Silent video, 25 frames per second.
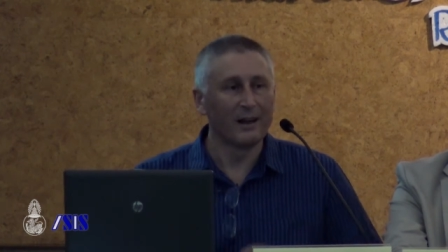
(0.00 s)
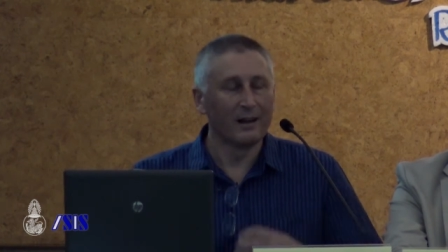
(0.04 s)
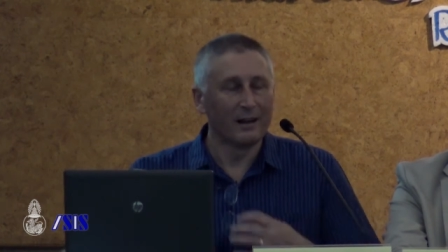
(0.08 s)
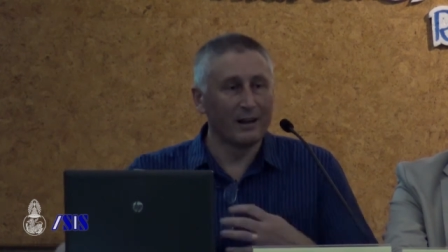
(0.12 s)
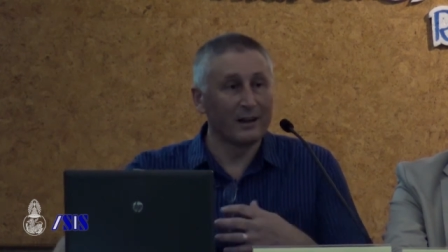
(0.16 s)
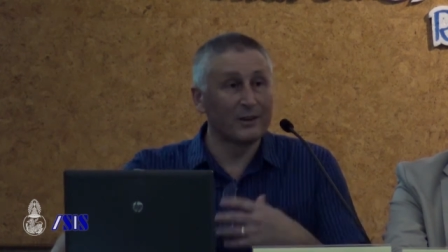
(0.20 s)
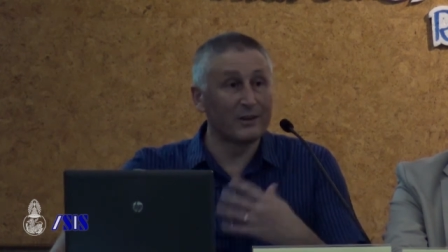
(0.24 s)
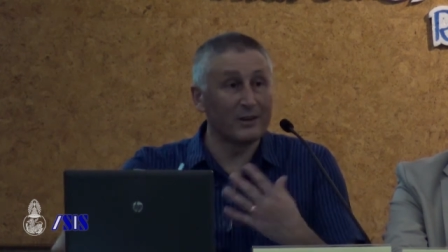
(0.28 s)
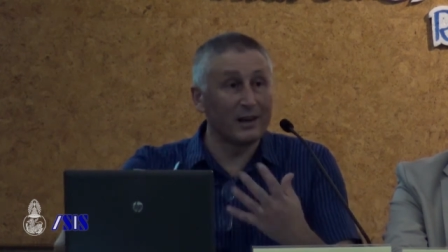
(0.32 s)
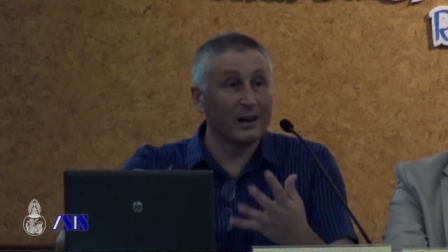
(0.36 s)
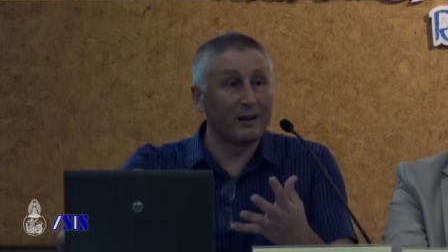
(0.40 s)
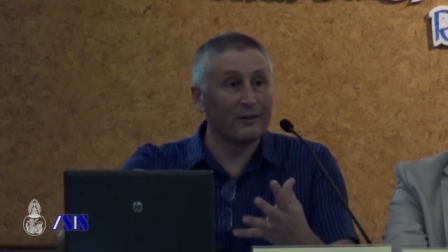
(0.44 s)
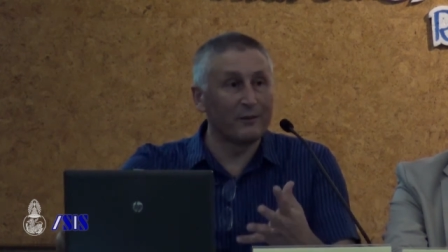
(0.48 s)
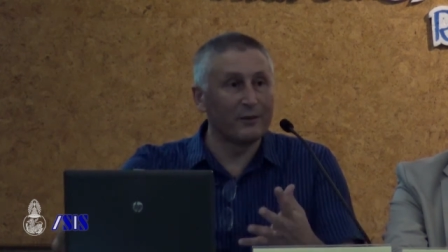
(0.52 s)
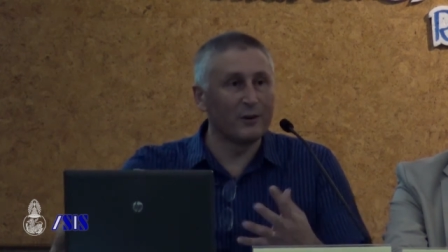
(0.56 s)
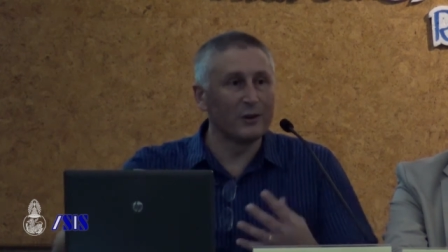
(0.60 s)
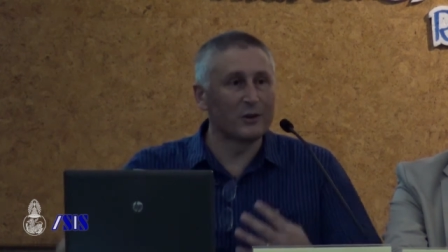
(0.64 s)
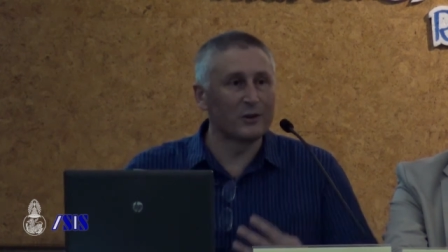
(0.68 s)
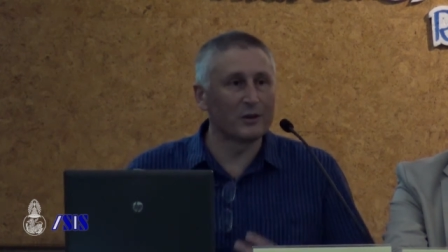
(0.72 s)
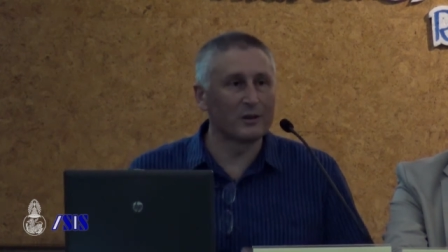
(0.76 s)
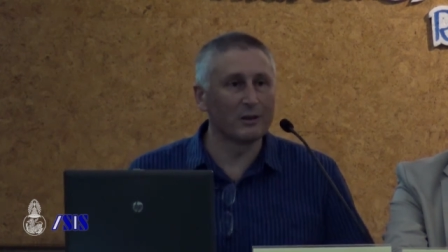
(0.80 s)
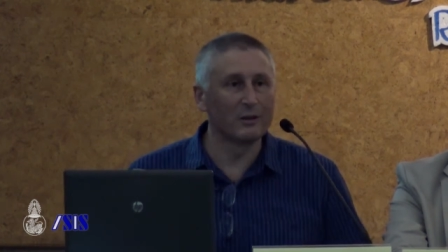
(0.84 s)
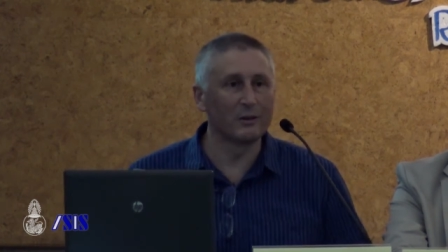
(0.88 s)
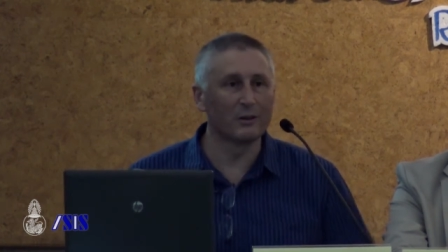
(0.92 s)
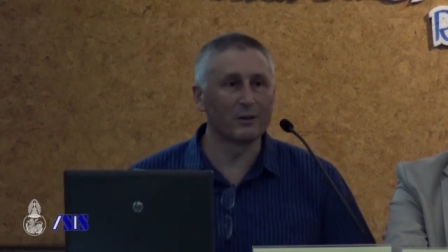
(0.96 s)
a shared
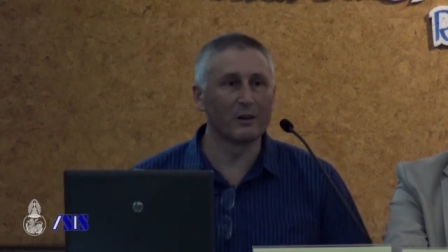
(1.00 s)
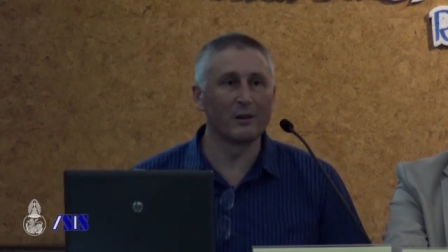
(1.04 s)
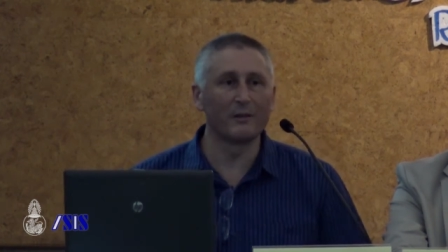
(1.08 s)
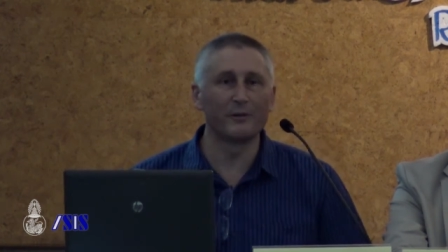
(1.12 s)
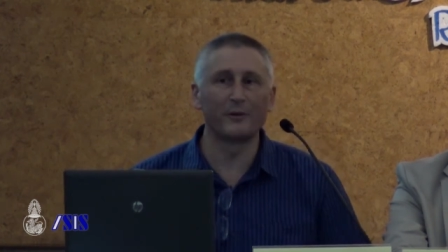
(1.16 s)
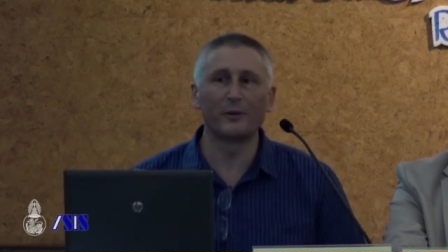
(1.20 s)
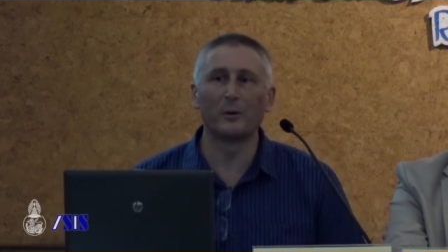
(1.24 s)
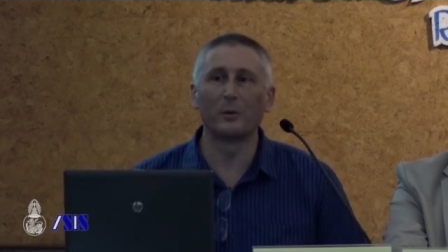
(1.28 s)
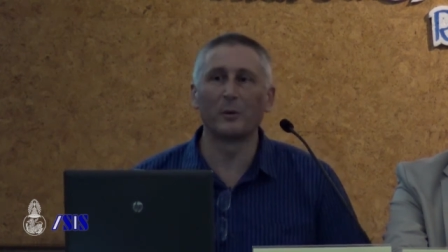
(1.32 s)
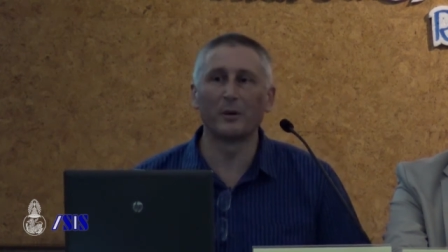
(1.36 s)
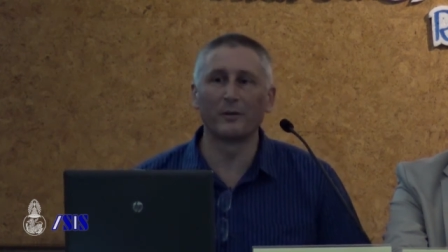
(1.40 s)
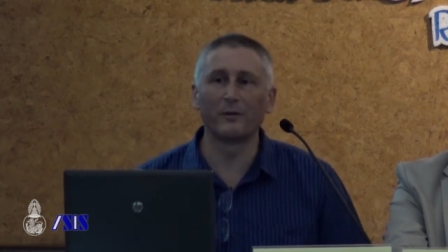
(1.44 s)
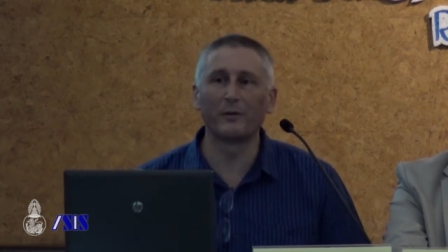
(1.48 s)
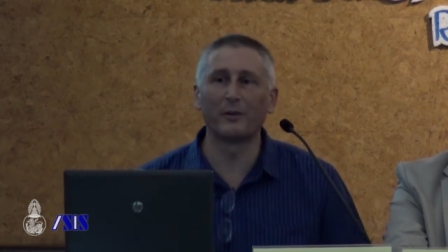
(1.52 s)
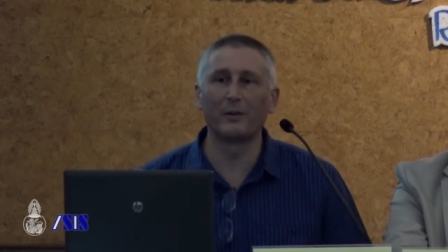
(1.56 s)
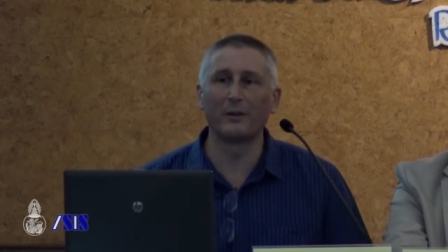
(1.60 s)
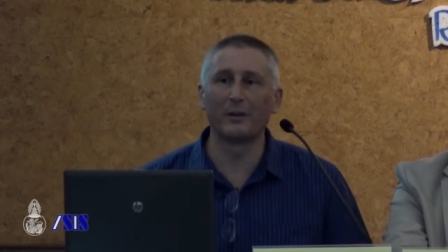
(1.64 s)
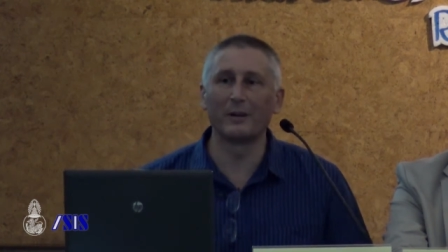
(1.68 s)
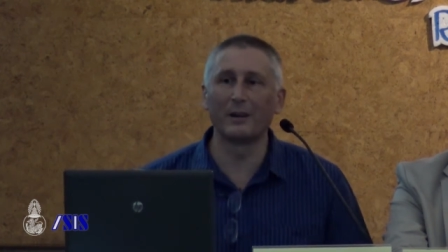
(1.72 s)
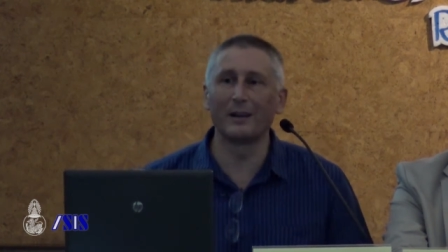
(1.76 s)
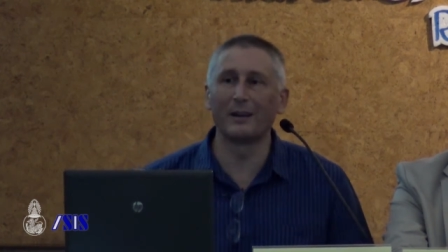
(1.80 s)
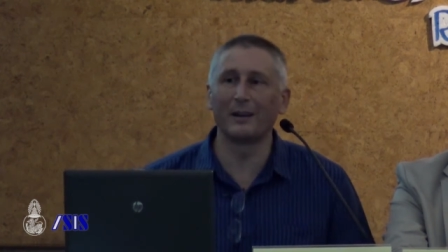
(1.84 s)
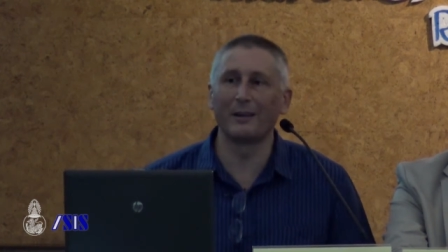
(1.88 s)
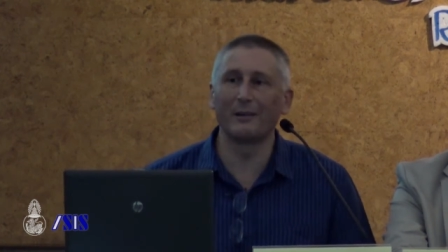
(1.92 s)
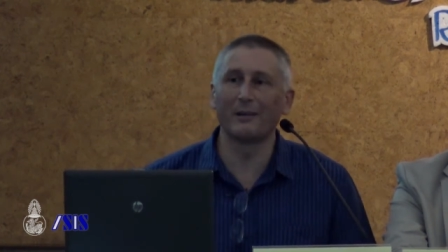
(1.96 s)
future looking forward
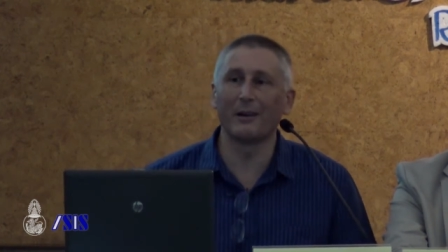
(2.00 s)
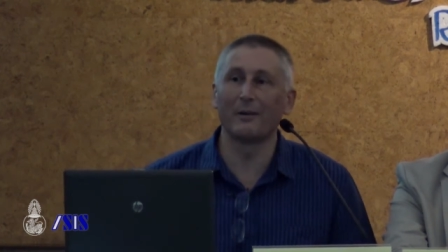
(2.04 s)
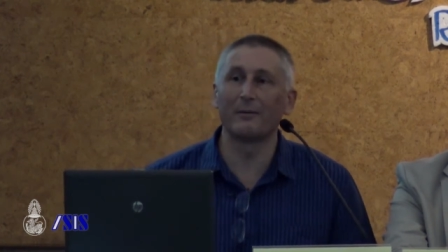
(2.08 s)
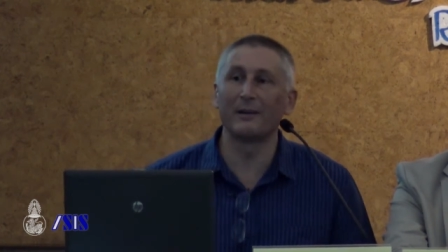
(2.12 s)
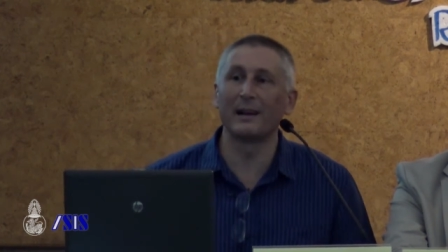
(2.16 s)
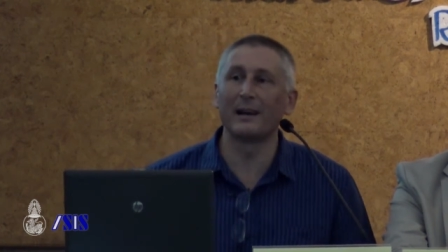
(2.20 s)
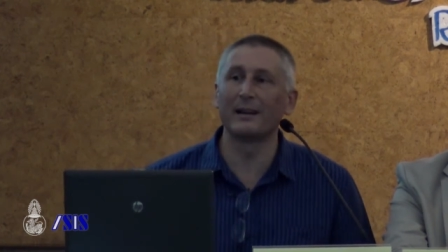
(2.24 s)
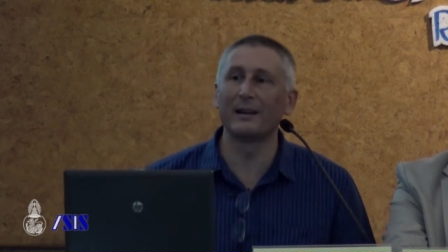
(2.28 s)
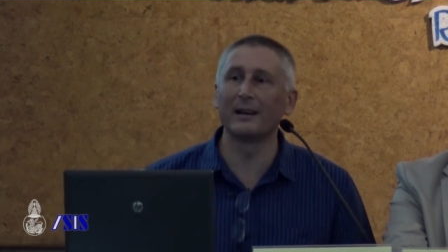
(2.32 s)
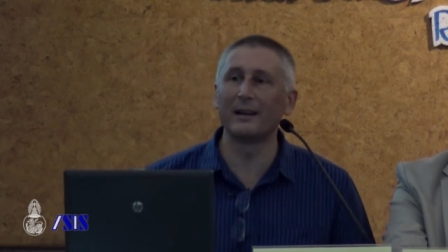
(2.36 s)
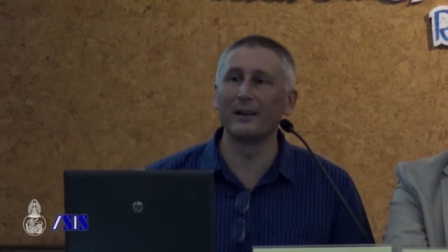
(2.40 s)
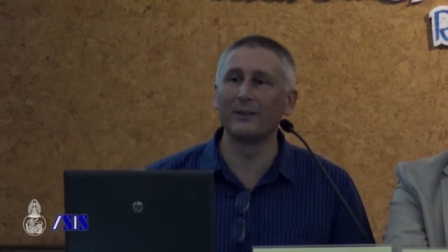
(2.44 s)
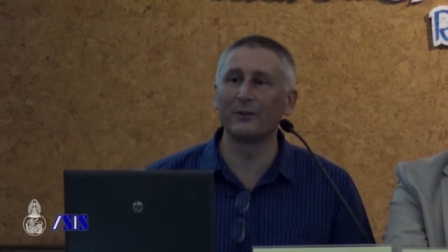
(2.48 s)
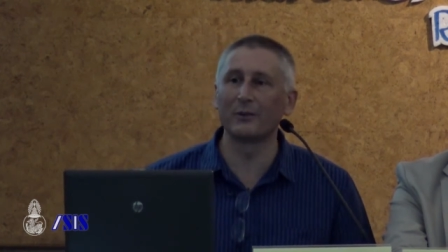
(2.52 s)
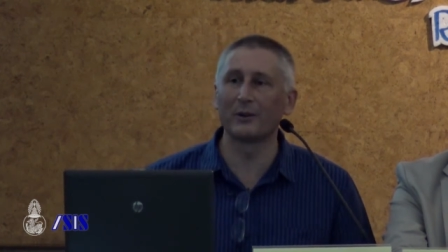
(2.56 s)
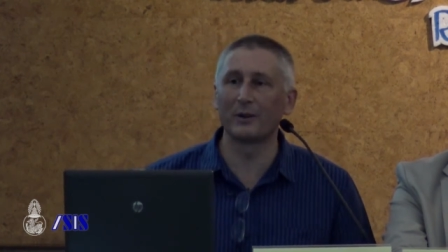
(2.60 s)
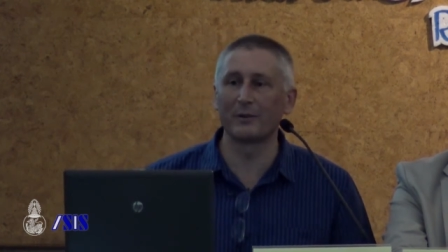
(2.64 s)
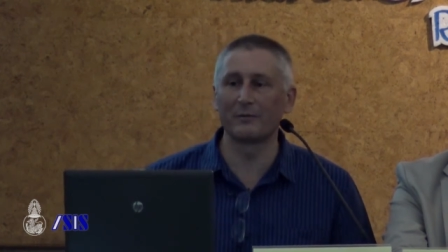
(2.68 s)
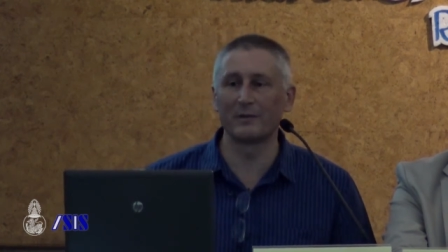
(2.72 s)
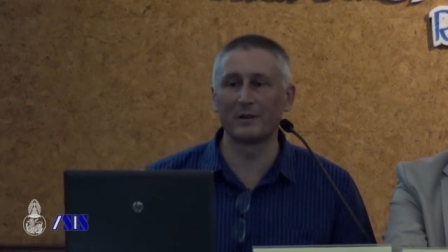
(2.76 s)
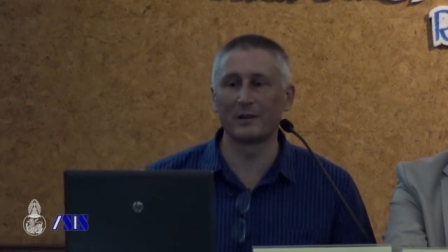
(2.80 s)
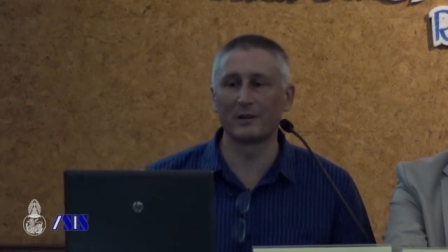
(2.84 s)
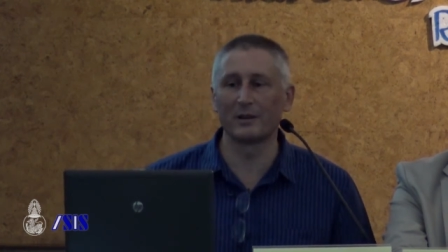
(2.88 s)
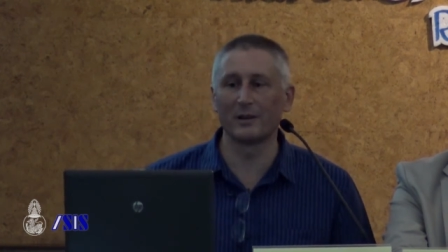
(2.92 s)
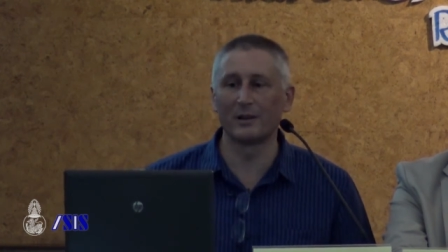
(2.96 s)
for around any sort
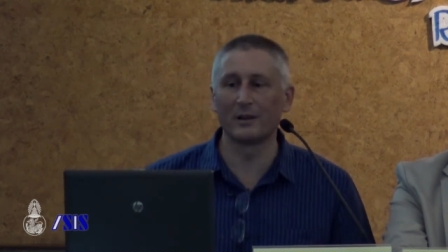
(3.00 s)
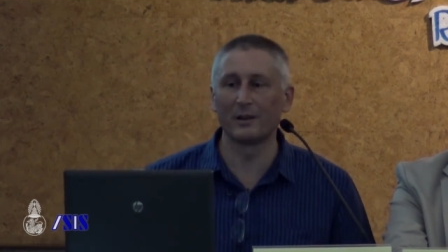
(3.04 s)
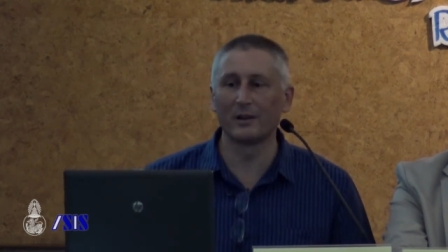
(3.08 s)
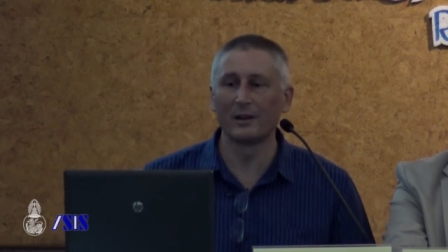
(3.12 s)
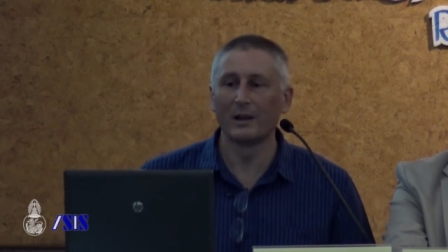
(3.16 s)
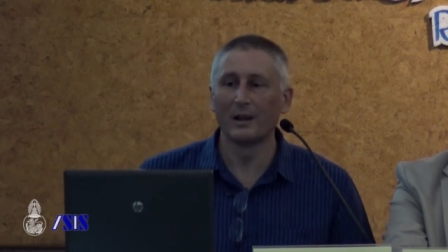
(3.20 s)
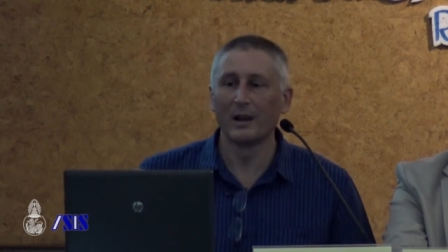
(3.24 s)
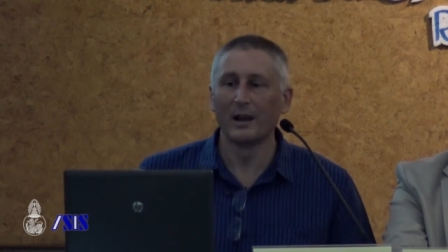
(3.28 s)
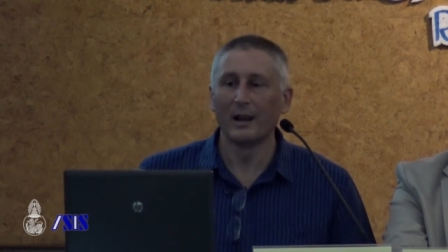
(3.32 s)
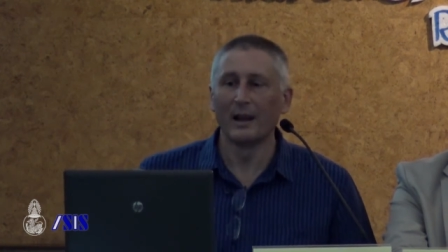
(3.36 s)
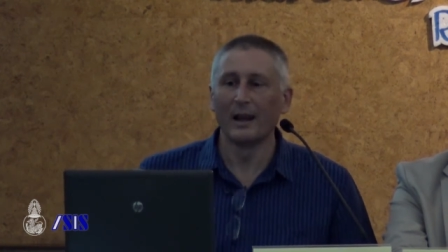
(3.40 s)
of return.